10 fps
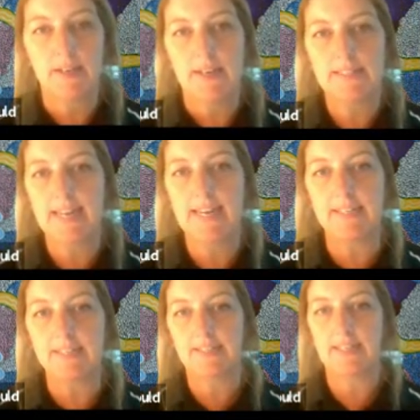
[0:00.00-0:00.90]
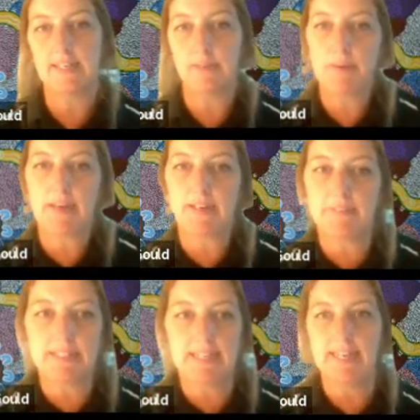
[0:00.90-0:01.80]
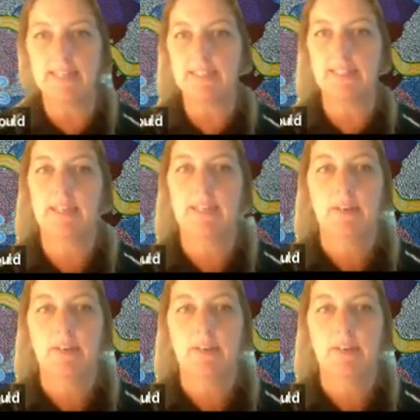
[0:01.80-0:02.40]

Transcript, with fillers: a tent, the inner part of a tent.